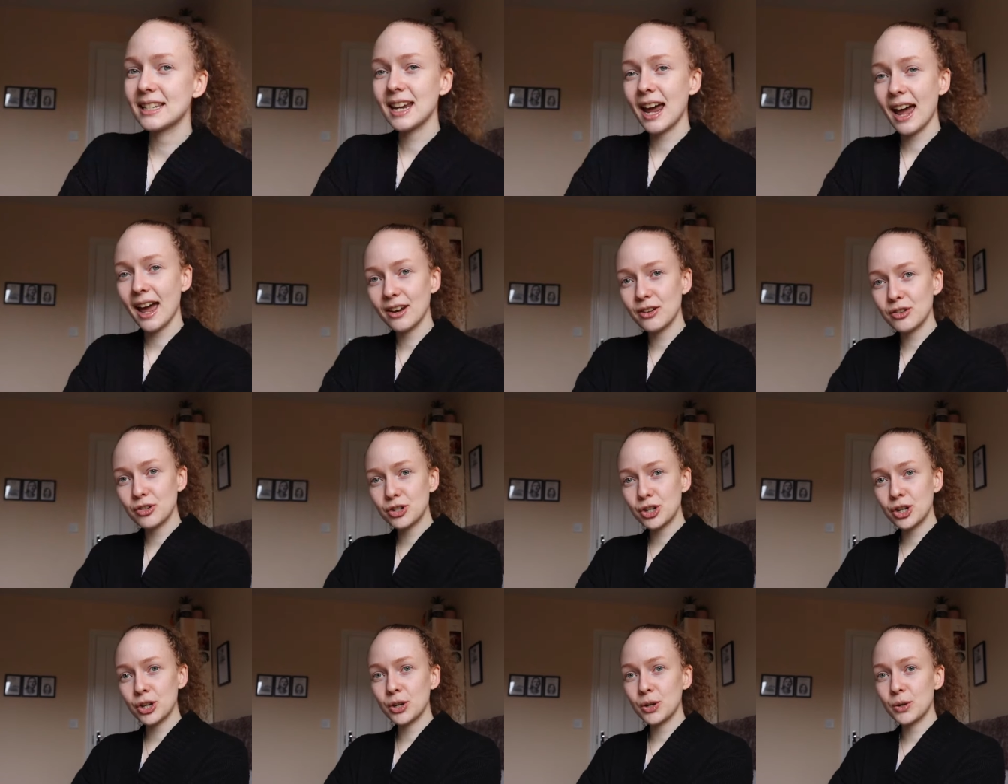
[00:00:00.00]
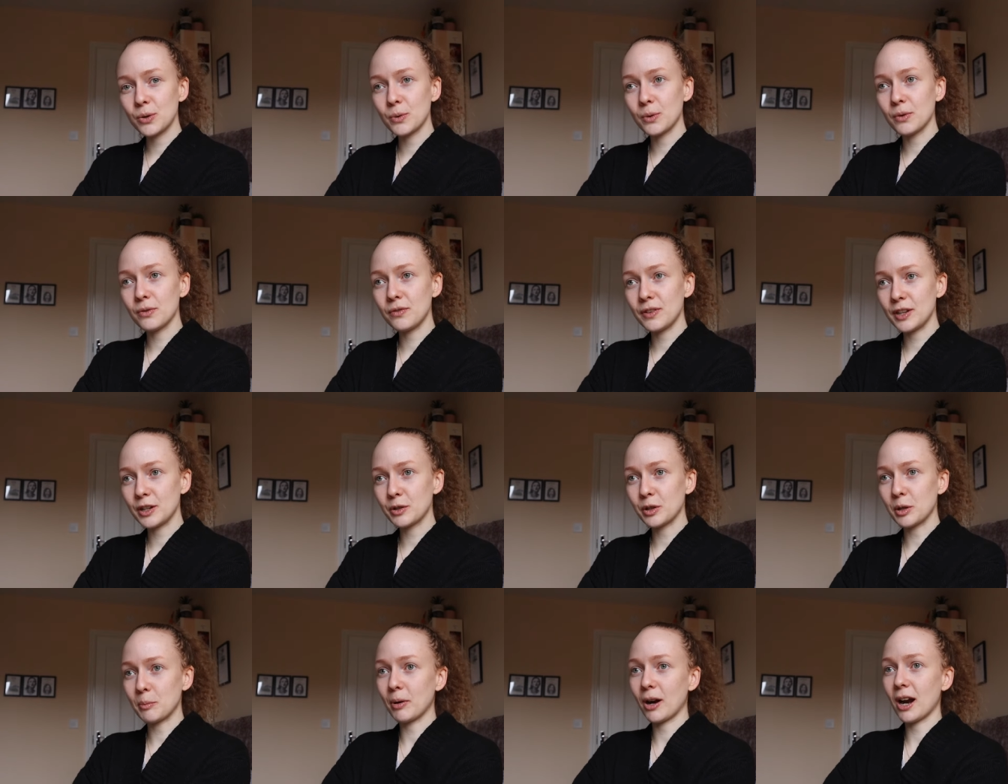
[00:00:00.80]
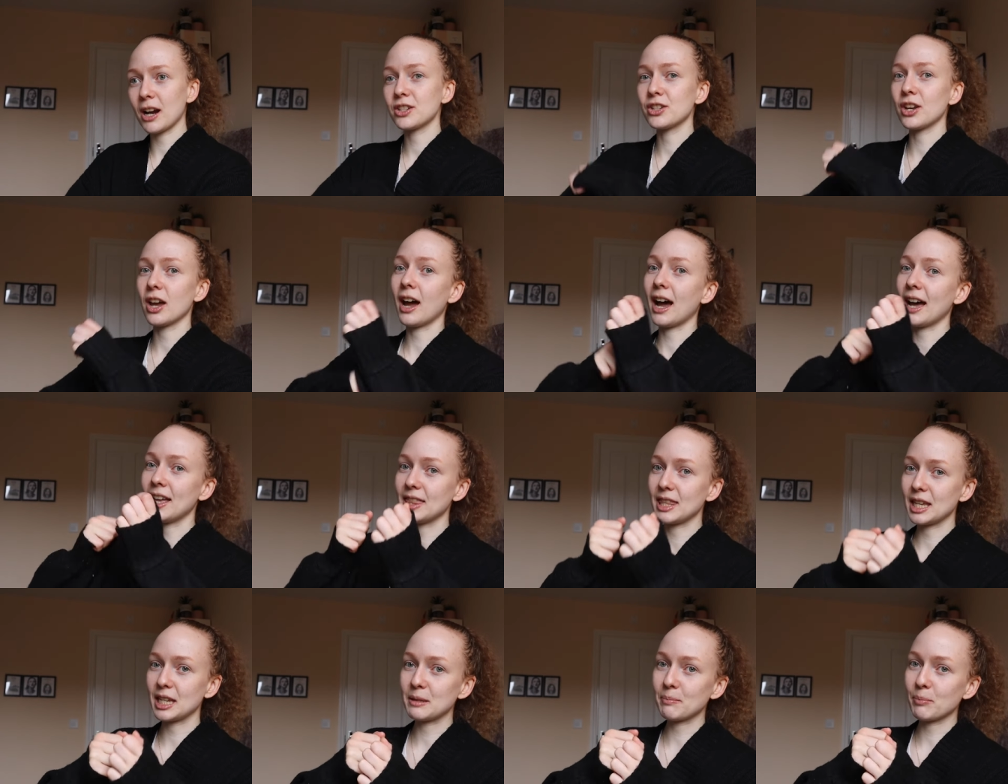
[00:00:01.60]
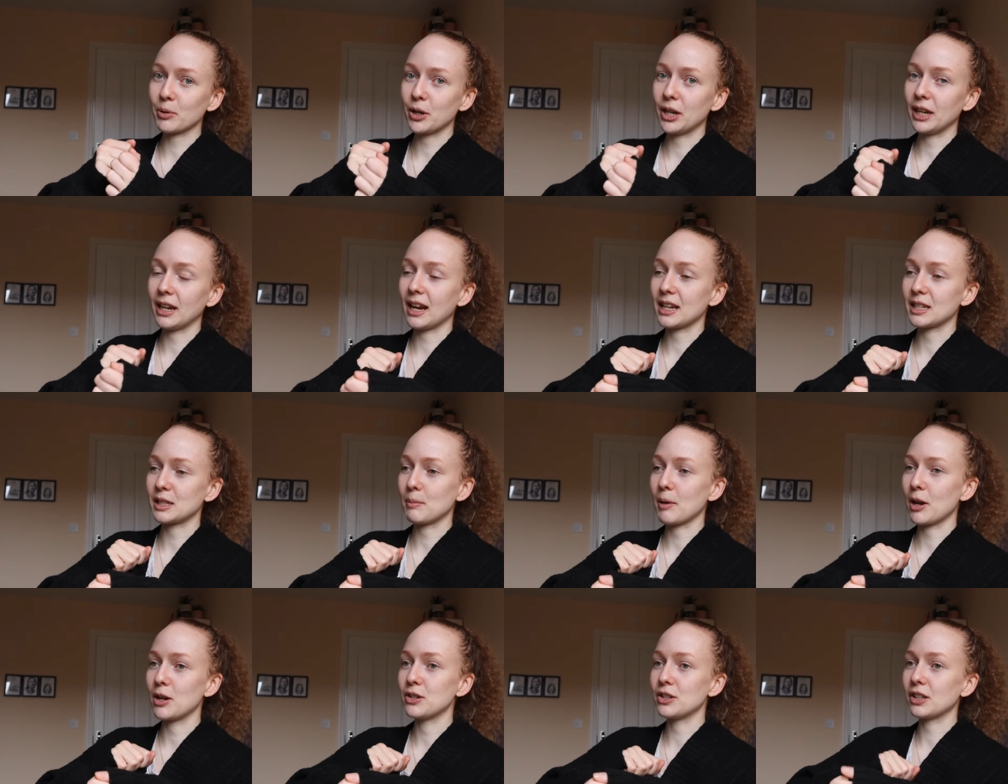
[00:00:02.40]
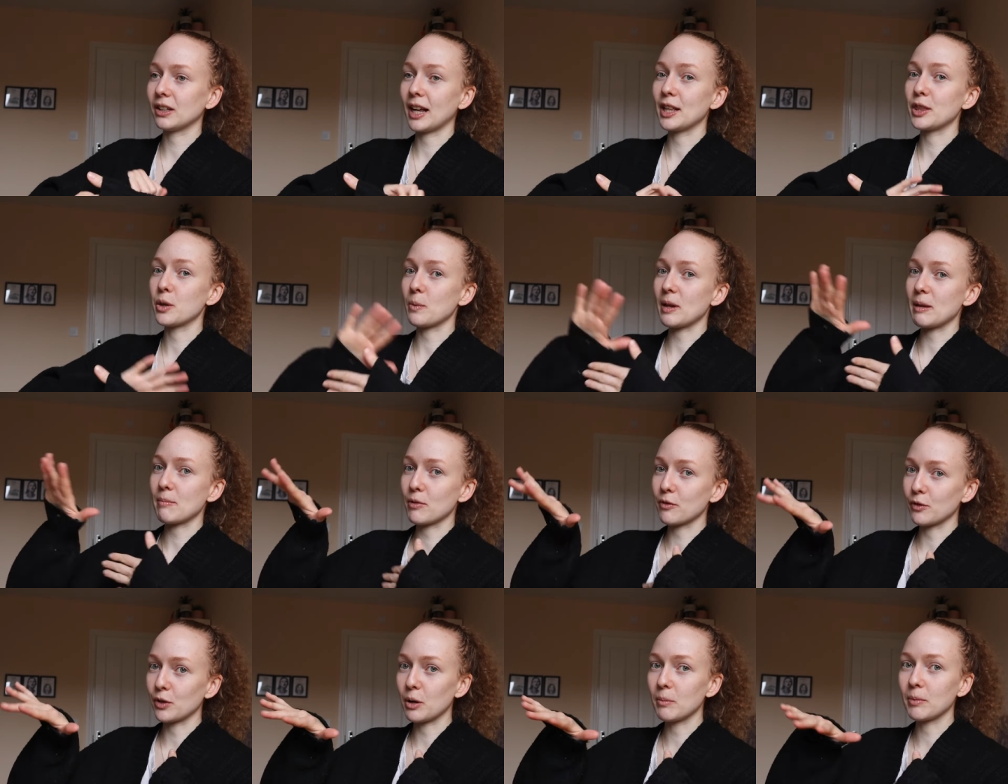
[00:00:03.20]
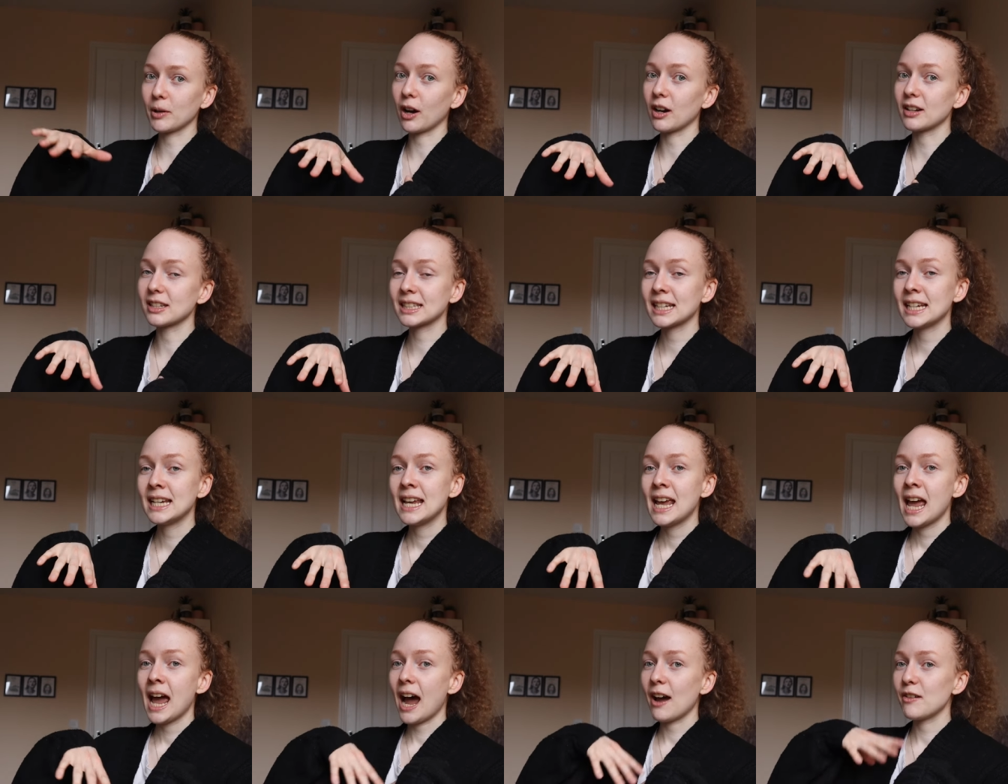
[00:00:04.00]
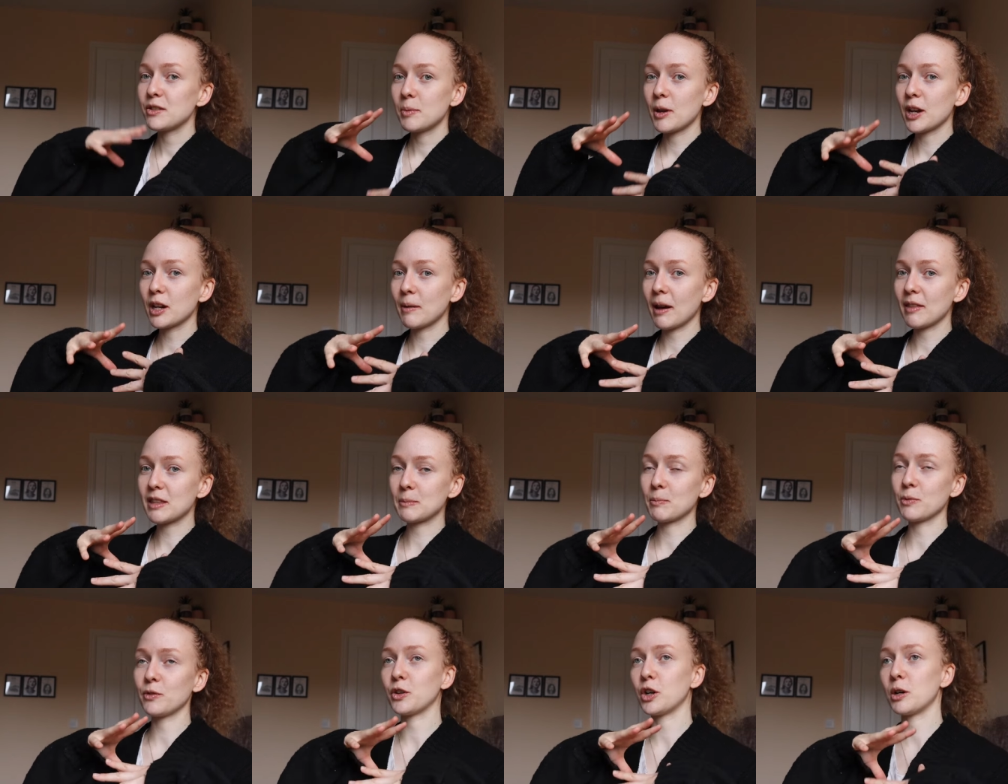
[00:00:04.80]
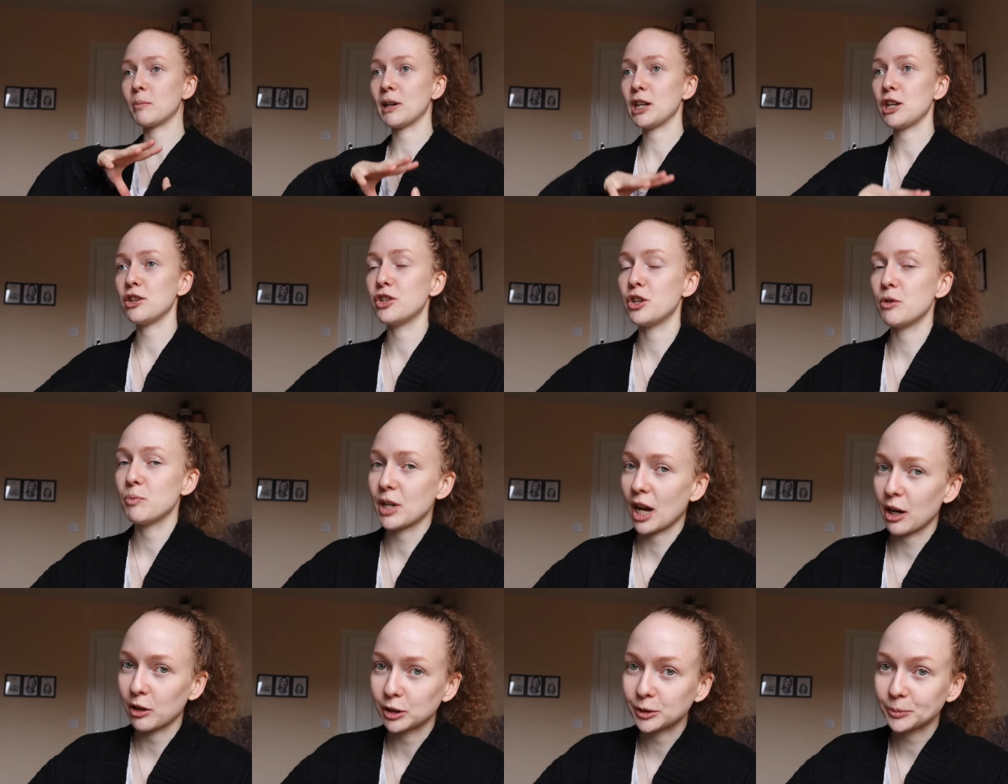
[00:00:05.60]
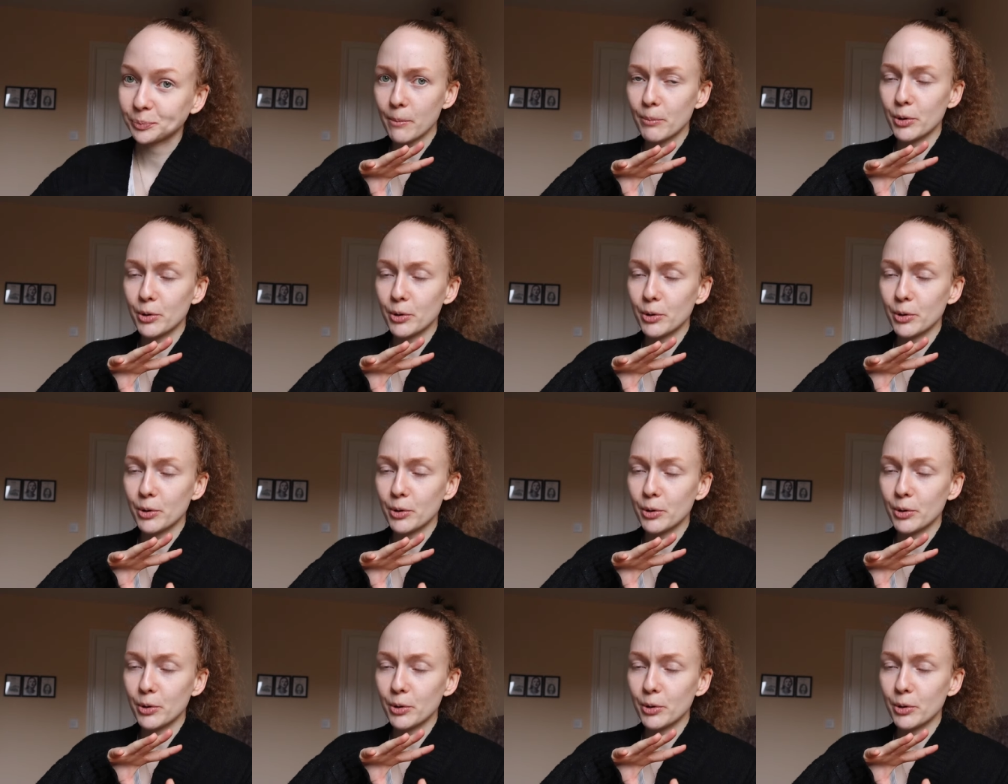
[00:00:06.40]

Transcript: tend to feel the pressure at this point as opposed to like the week before, because I've spoken about this before on my YouTube channel,